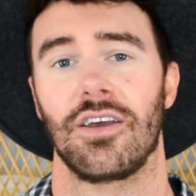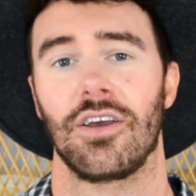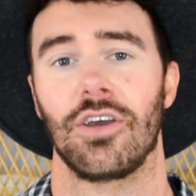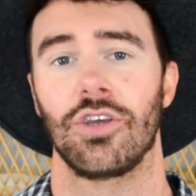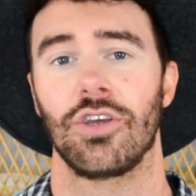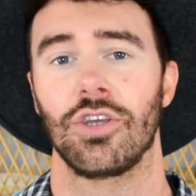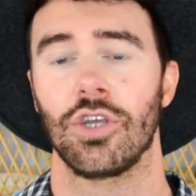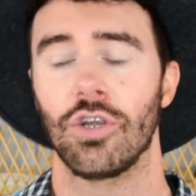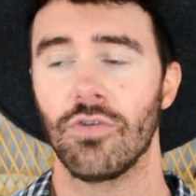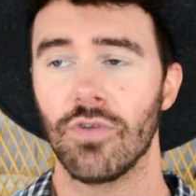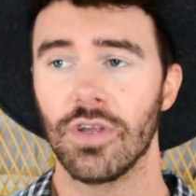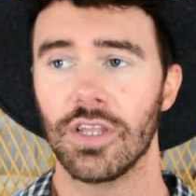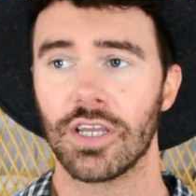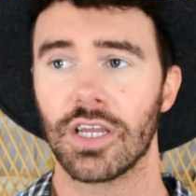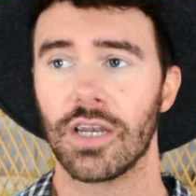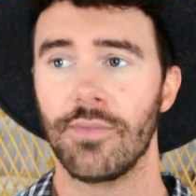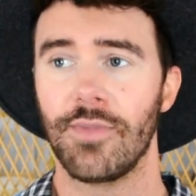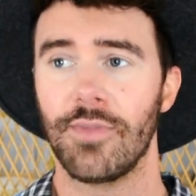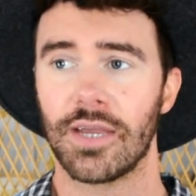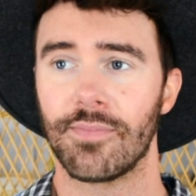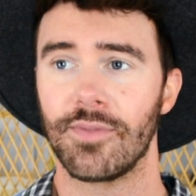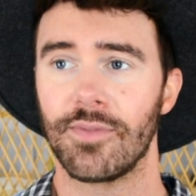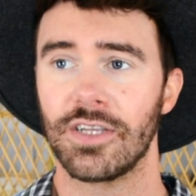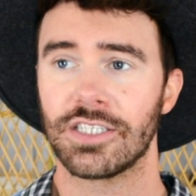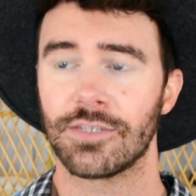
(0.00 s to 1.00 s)
you're really gonna
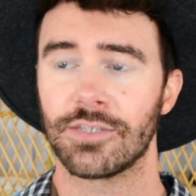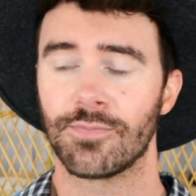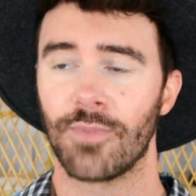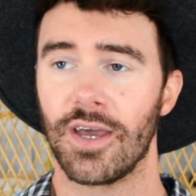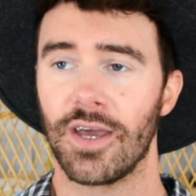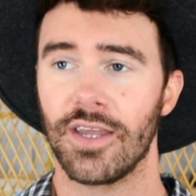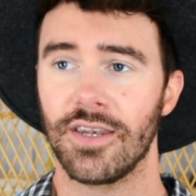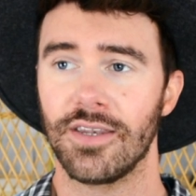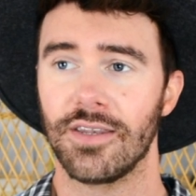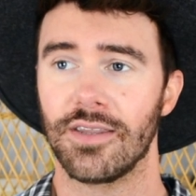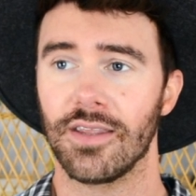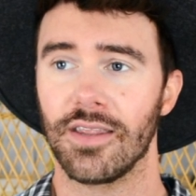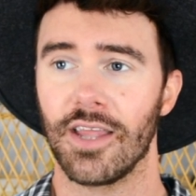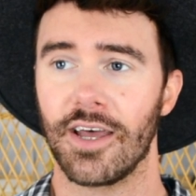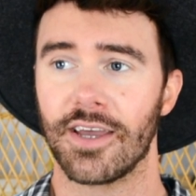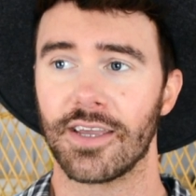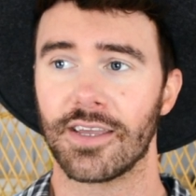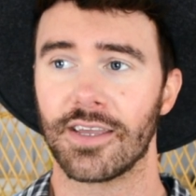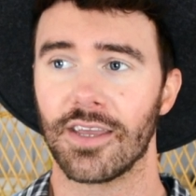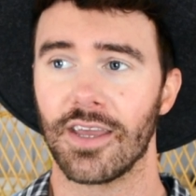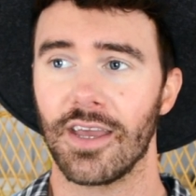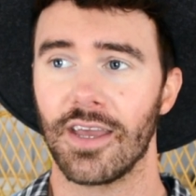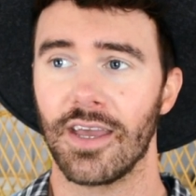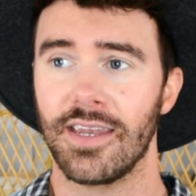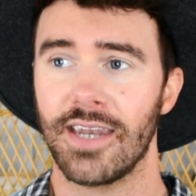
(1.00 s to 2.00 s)
make me spend
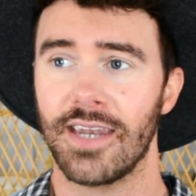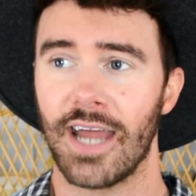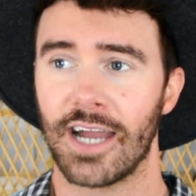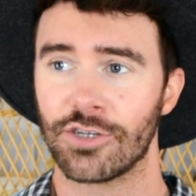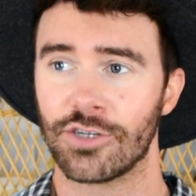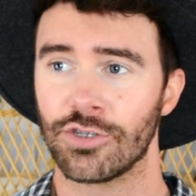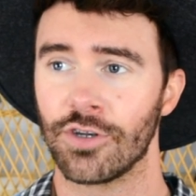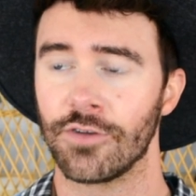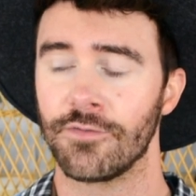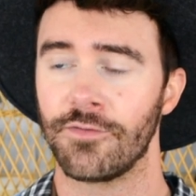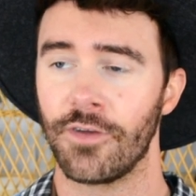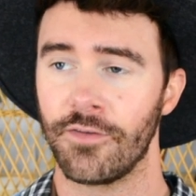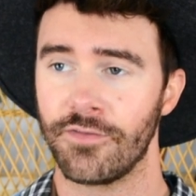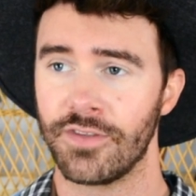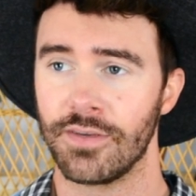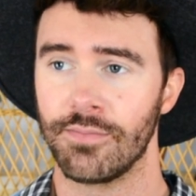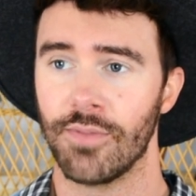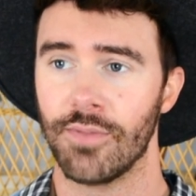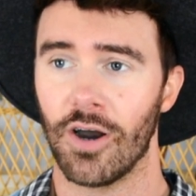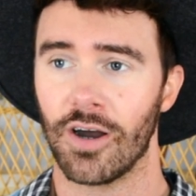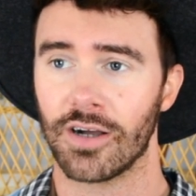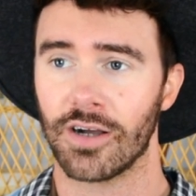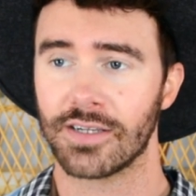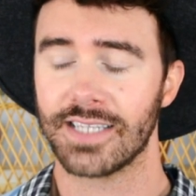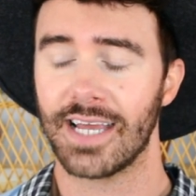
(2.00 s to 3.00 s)
like an extra fifty
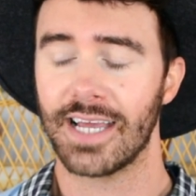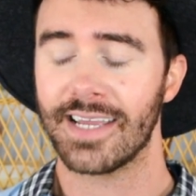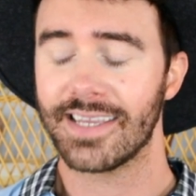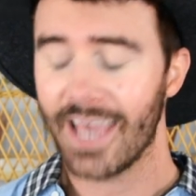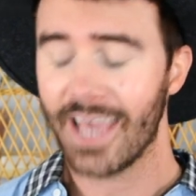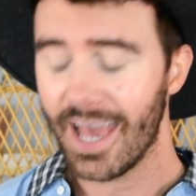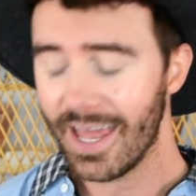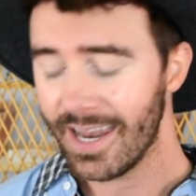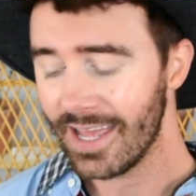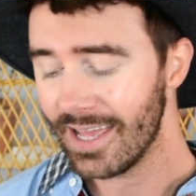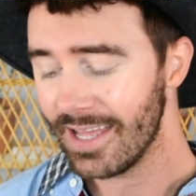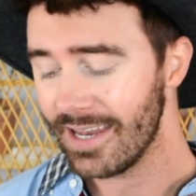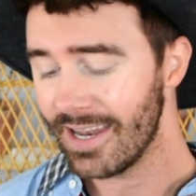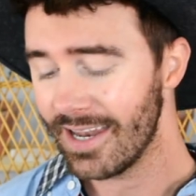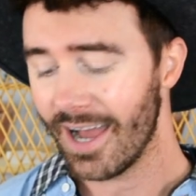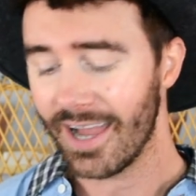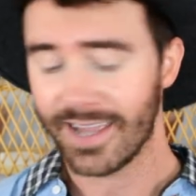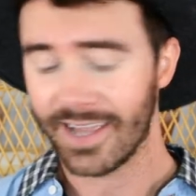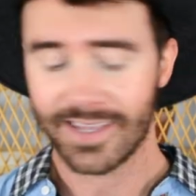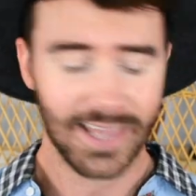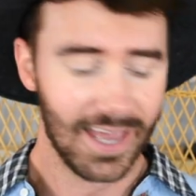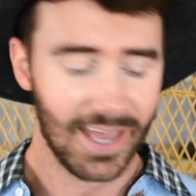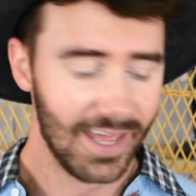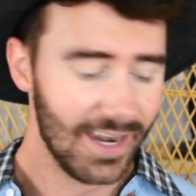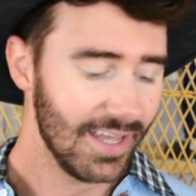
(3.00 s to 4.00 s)
bucks. I get it, I
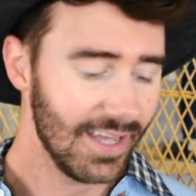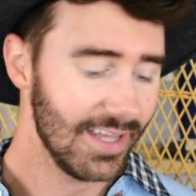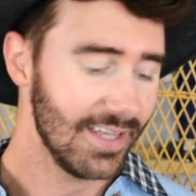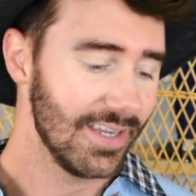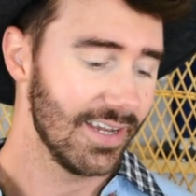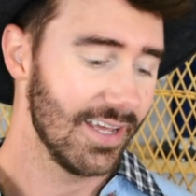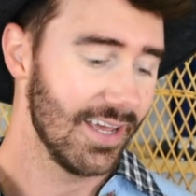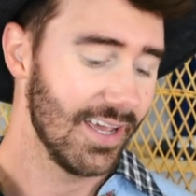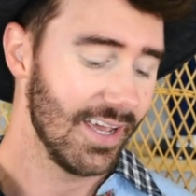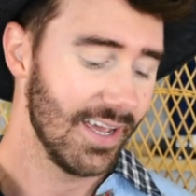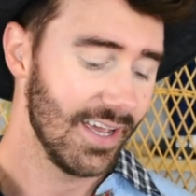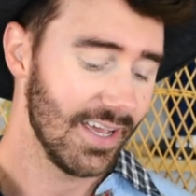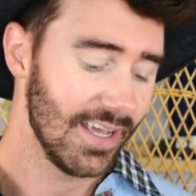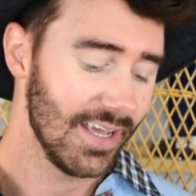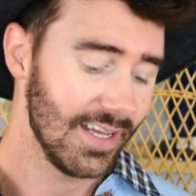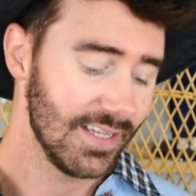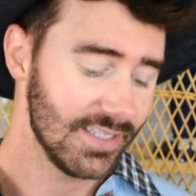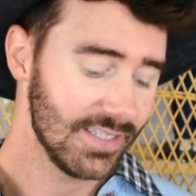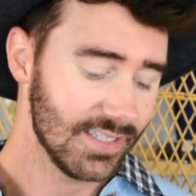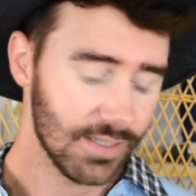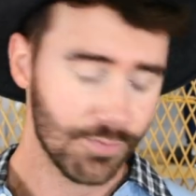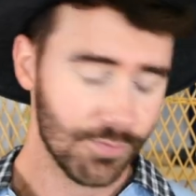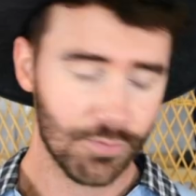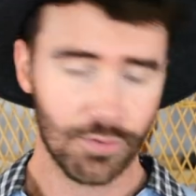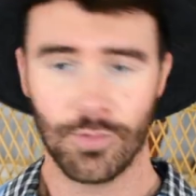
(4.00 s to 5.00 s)
get it.
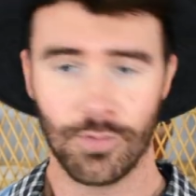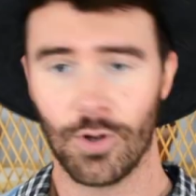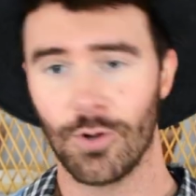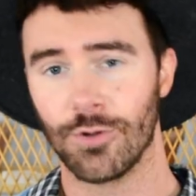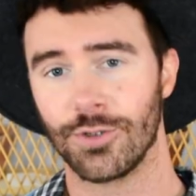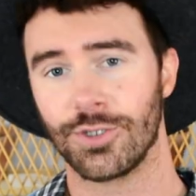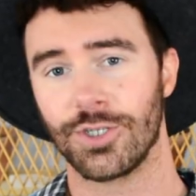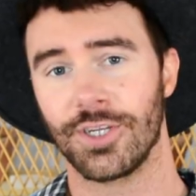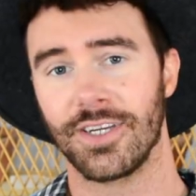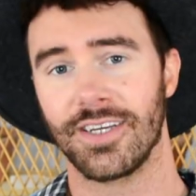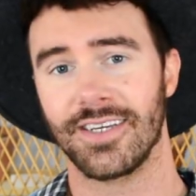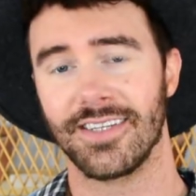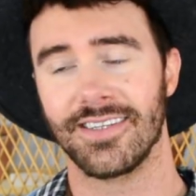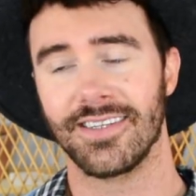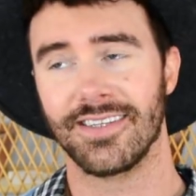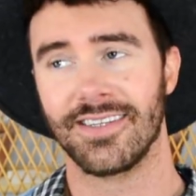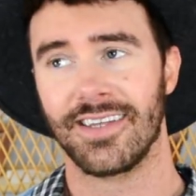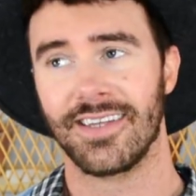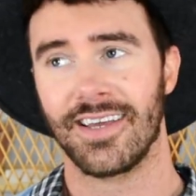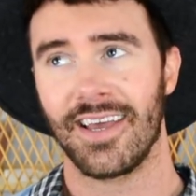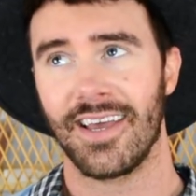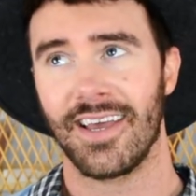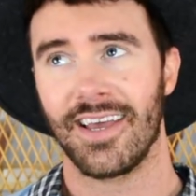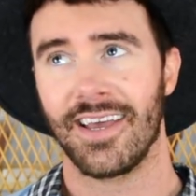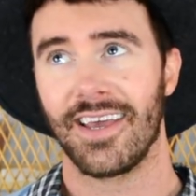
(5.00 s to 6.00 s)
It's a
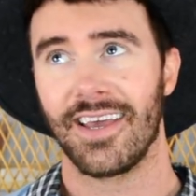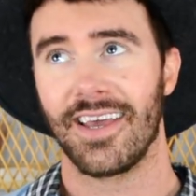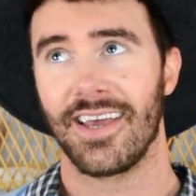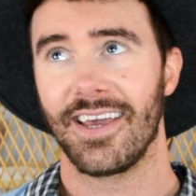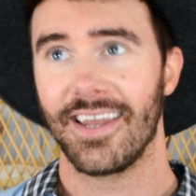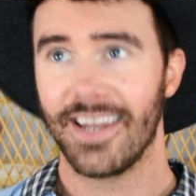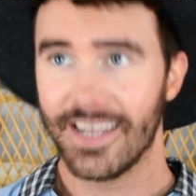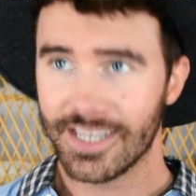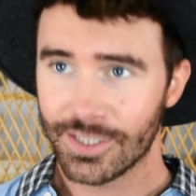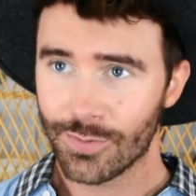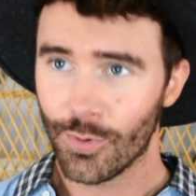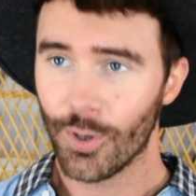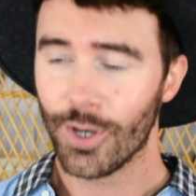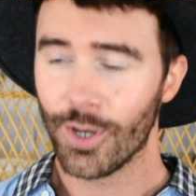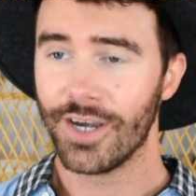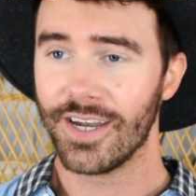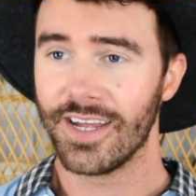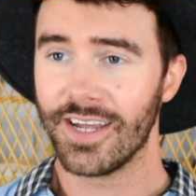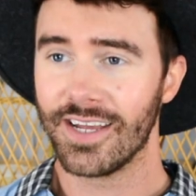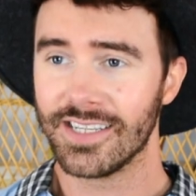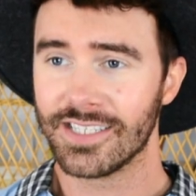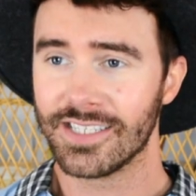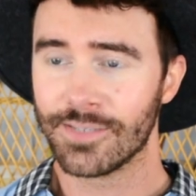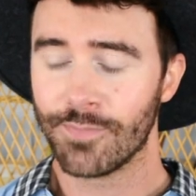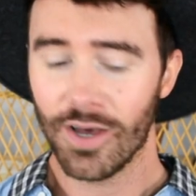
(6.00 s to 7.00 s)
promotion. It is what it
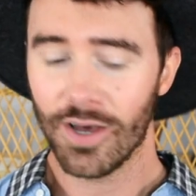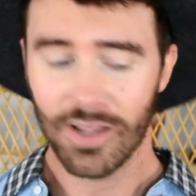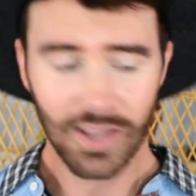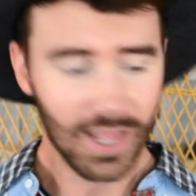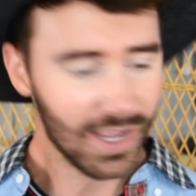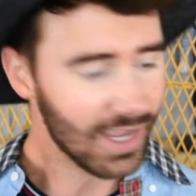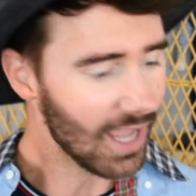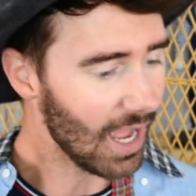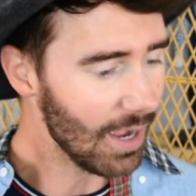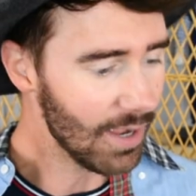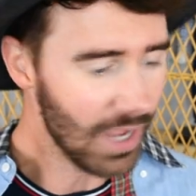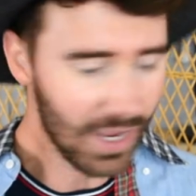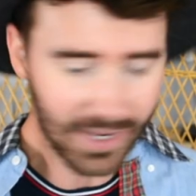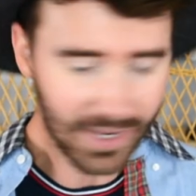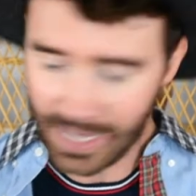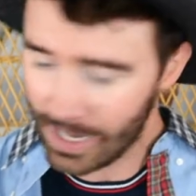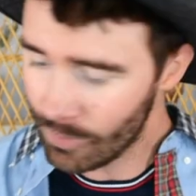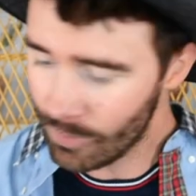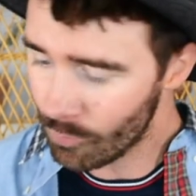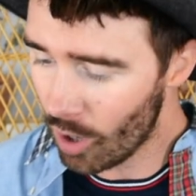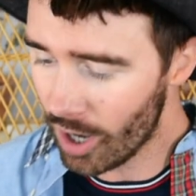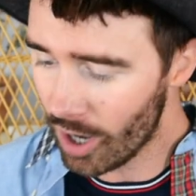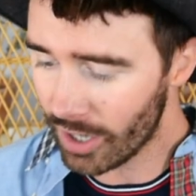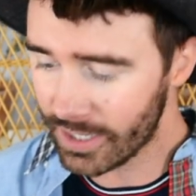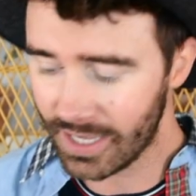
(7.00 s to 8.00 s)
is, but like I, I
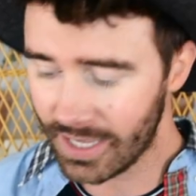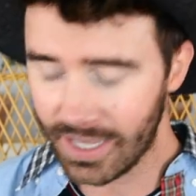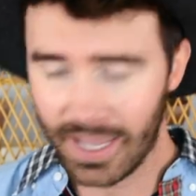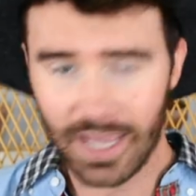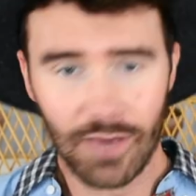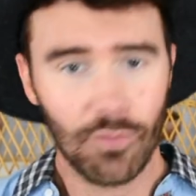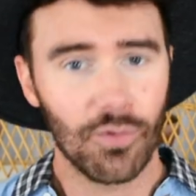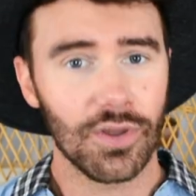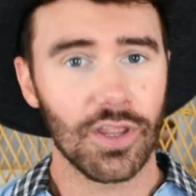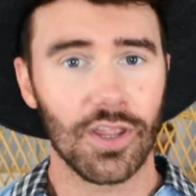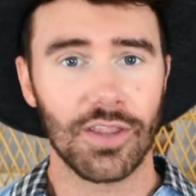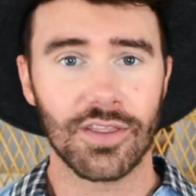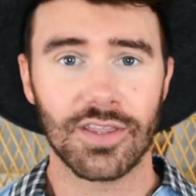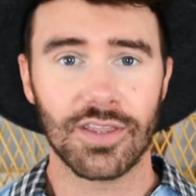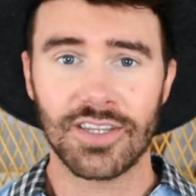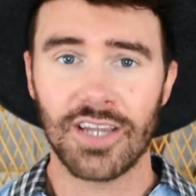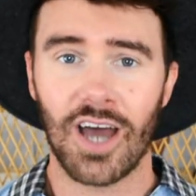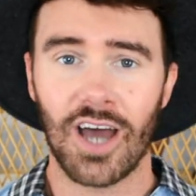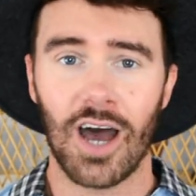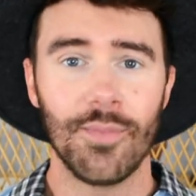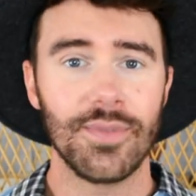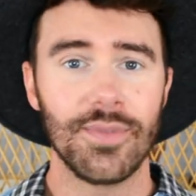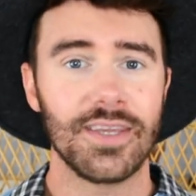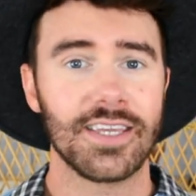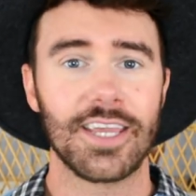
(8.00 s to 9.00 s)
came walking in with
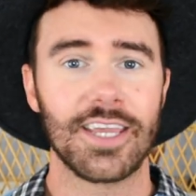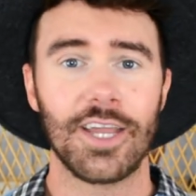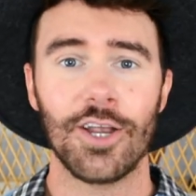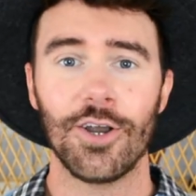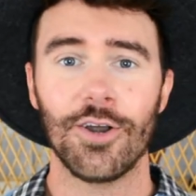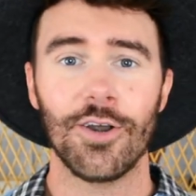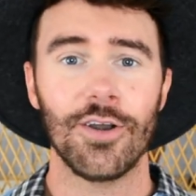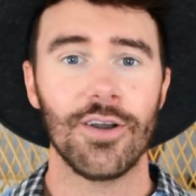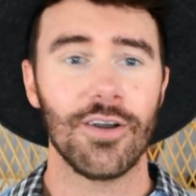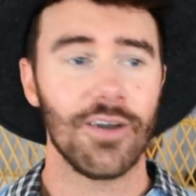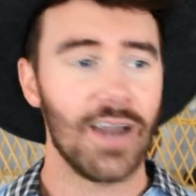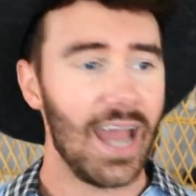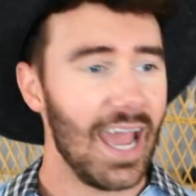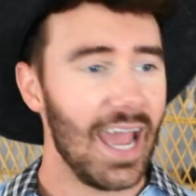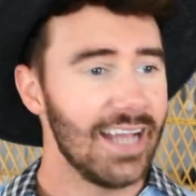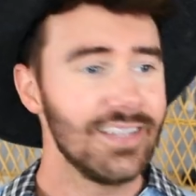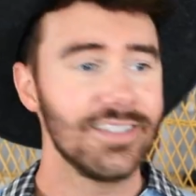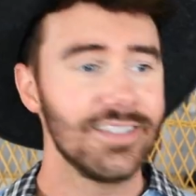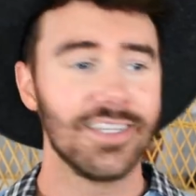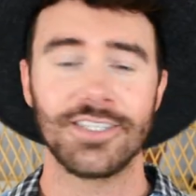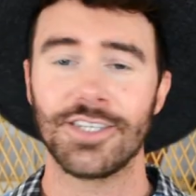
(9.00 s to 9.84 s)
Tommy gear head to